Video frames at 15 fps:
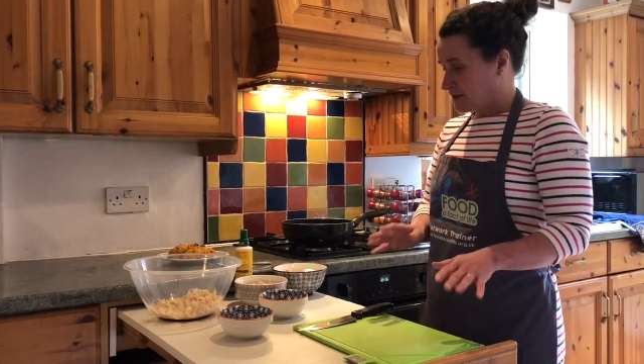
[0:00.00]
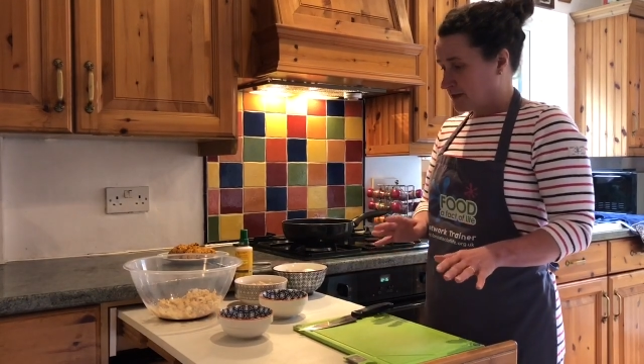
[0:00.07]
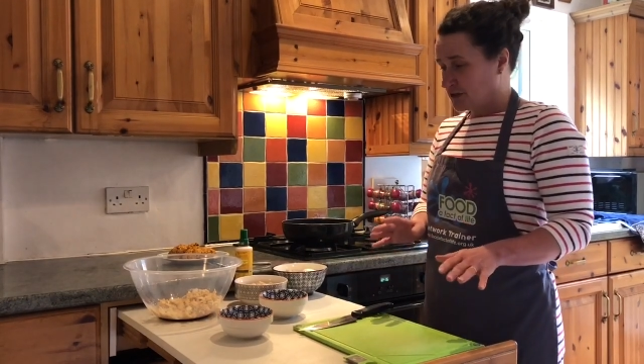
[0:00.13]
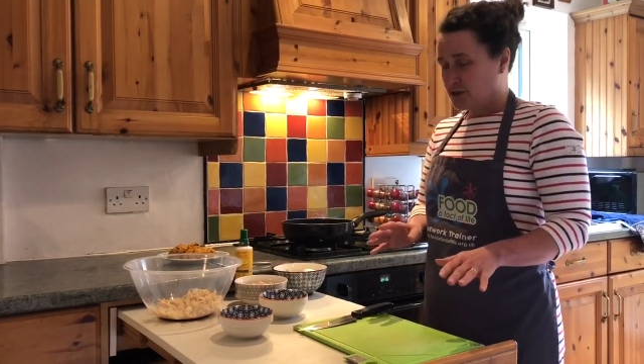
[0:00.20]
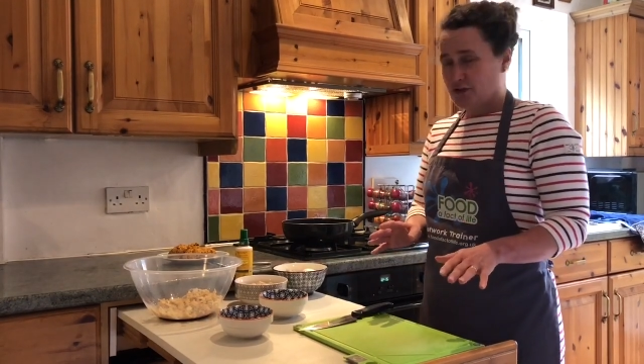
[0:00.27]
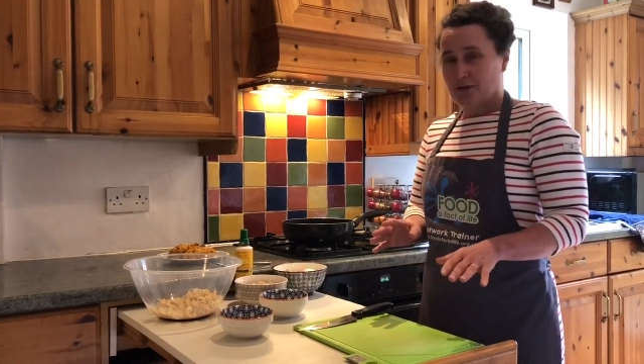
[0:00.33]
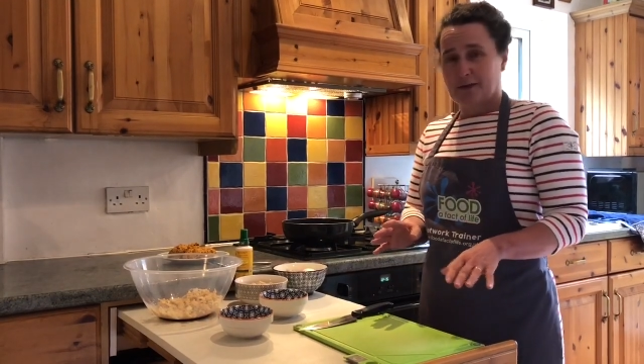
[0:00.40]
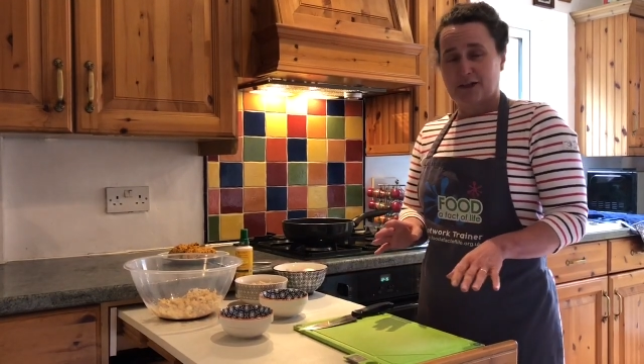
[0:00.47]
thing
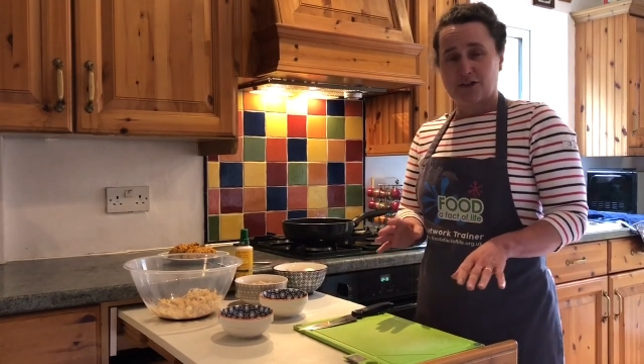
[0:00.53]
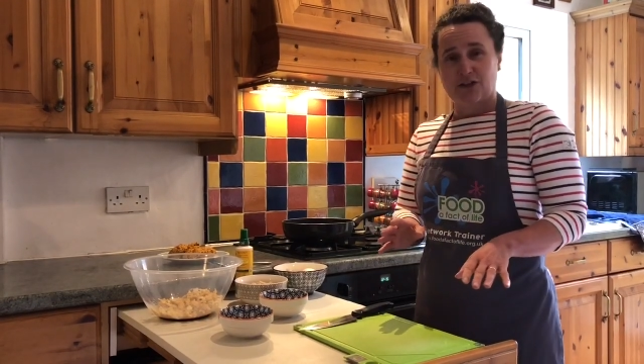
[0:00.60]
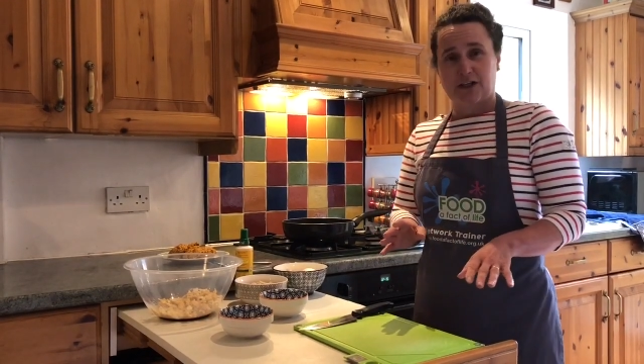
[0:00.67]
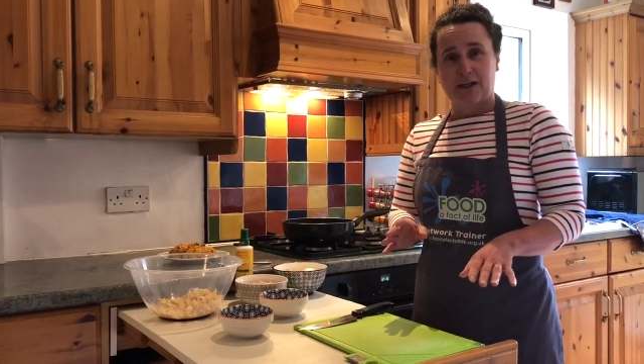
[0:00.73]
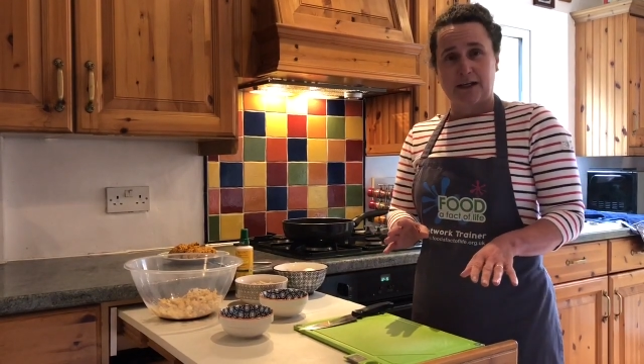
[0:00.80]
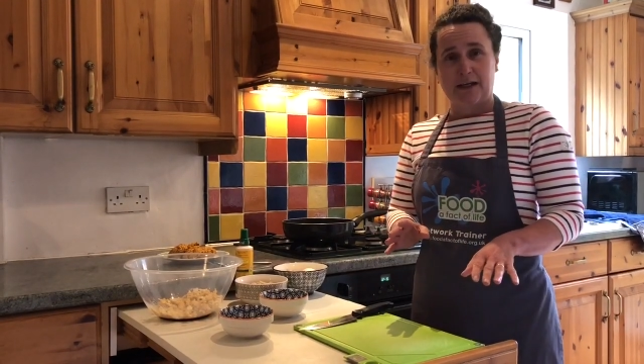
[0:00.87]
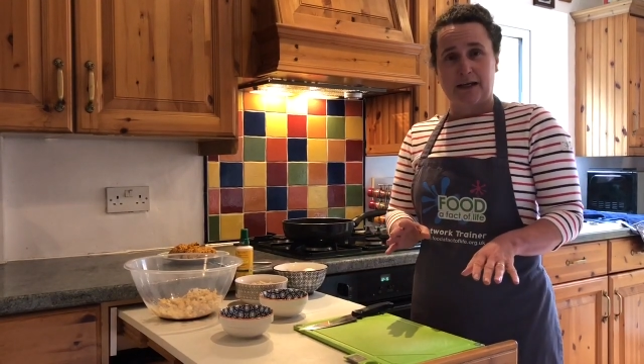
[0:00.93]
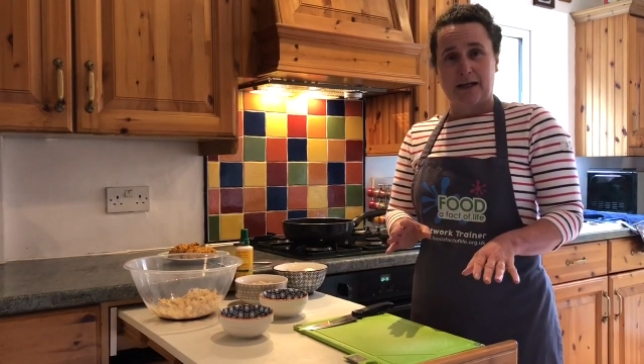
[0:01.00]
to do
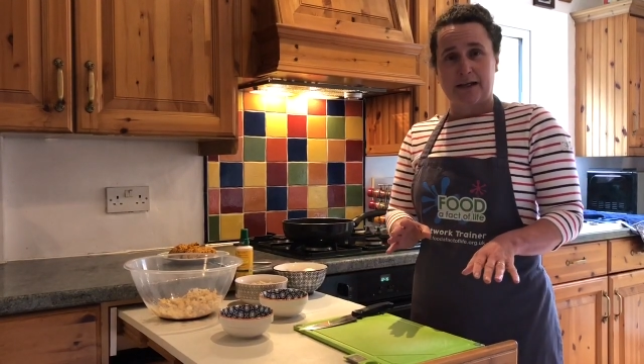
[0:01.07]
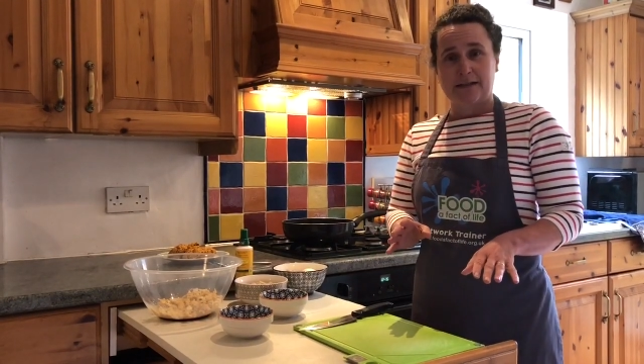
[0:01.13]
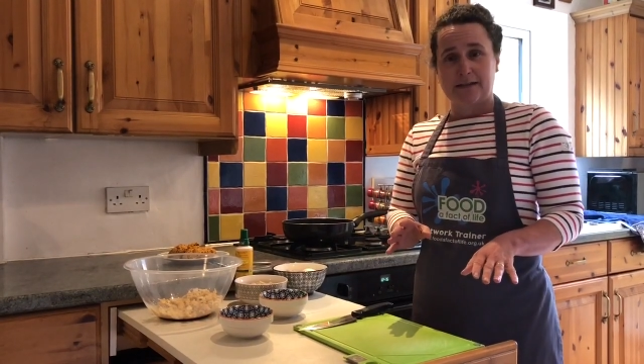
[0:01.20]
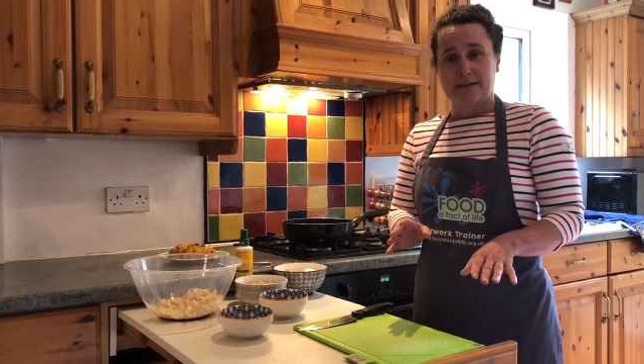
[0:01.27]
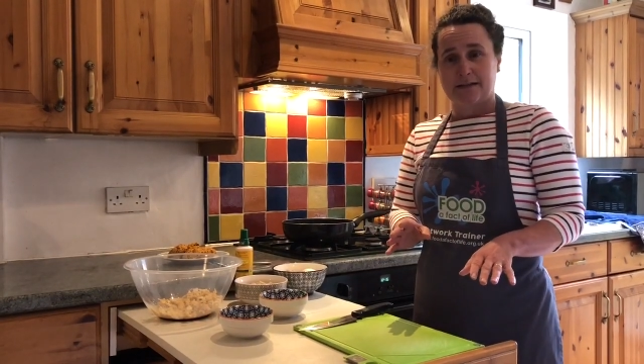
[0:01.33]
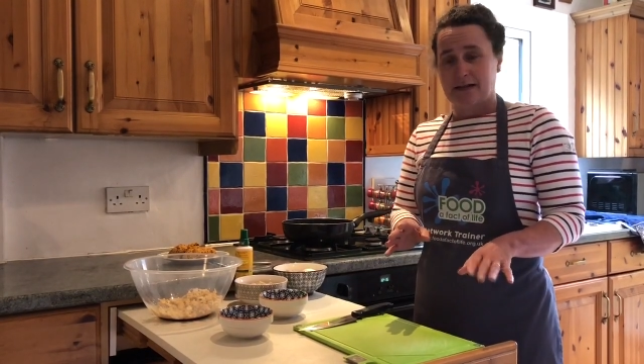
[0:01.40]
actually is,